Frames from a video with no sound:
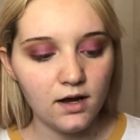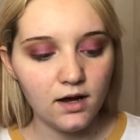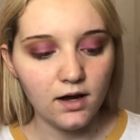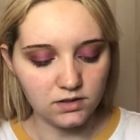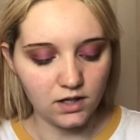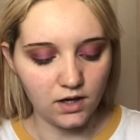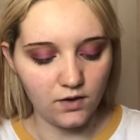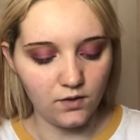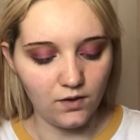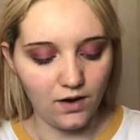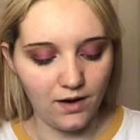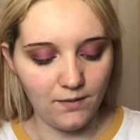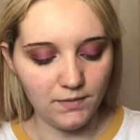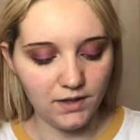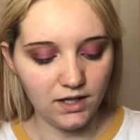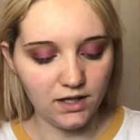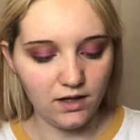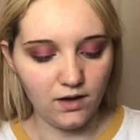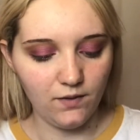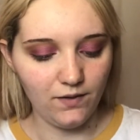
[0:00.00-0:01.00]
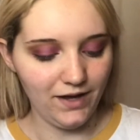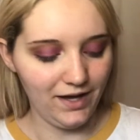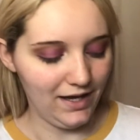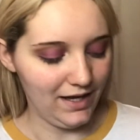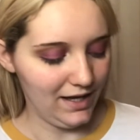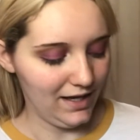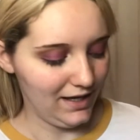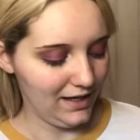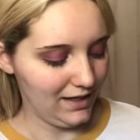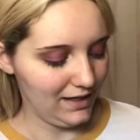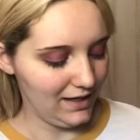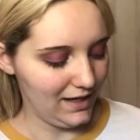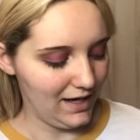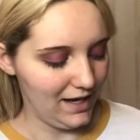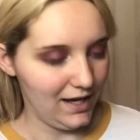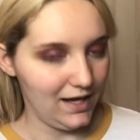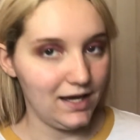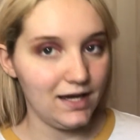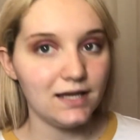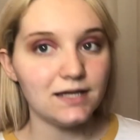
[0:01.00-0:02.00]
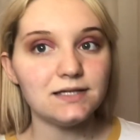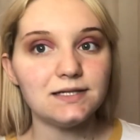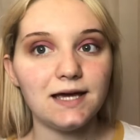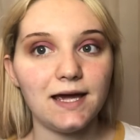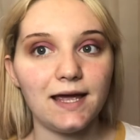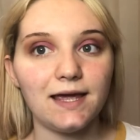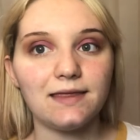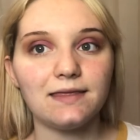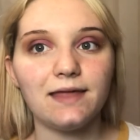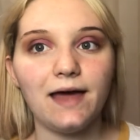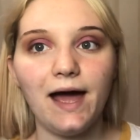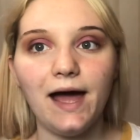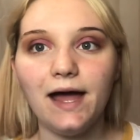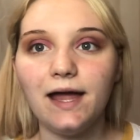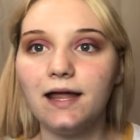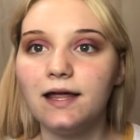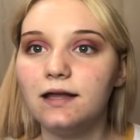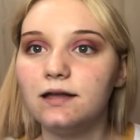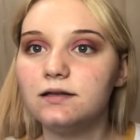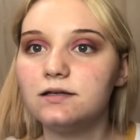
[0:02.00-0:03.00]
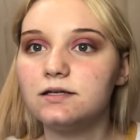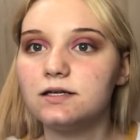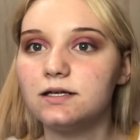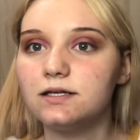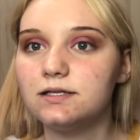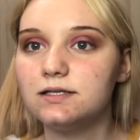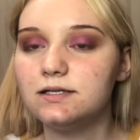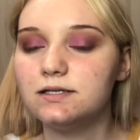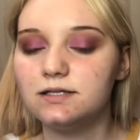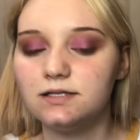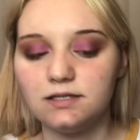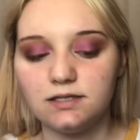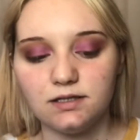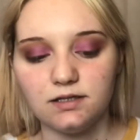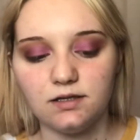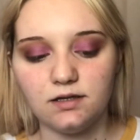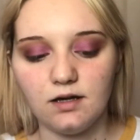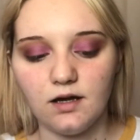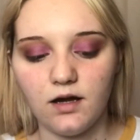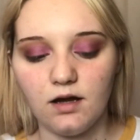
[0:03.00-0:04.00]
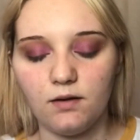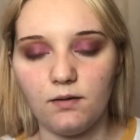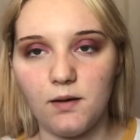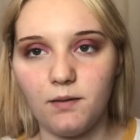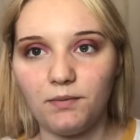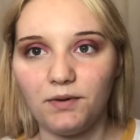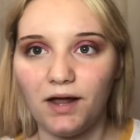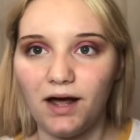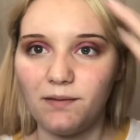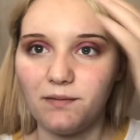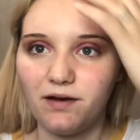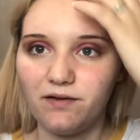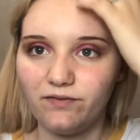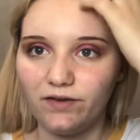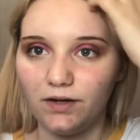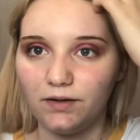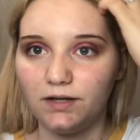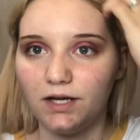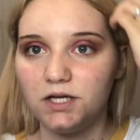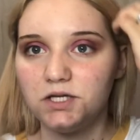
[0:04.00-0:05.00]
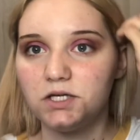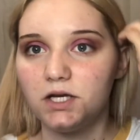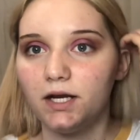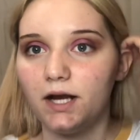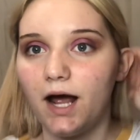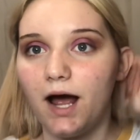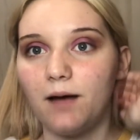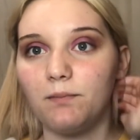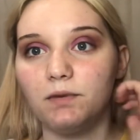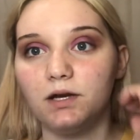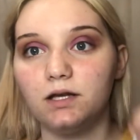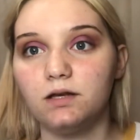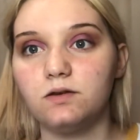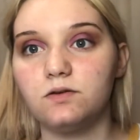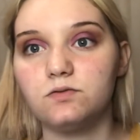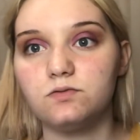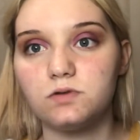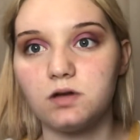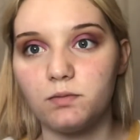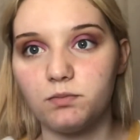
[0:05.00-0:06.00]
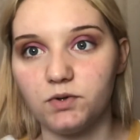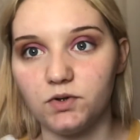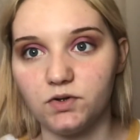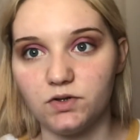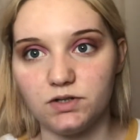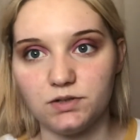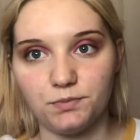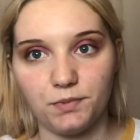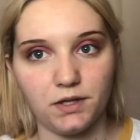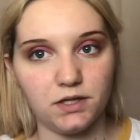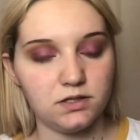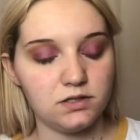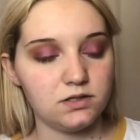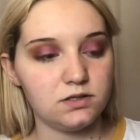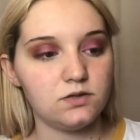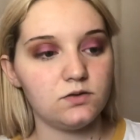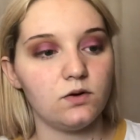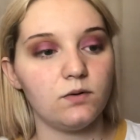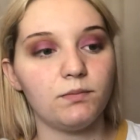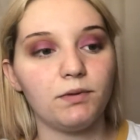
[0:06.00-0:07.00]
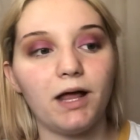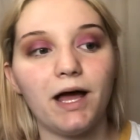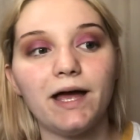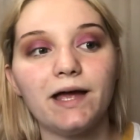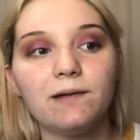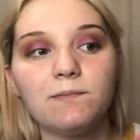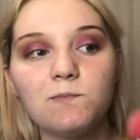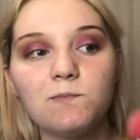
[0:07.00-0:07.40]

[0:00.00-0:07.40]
So I'm going to go ahead and take that and just apply my foundation. I'm going to use a beauty sponge to apply.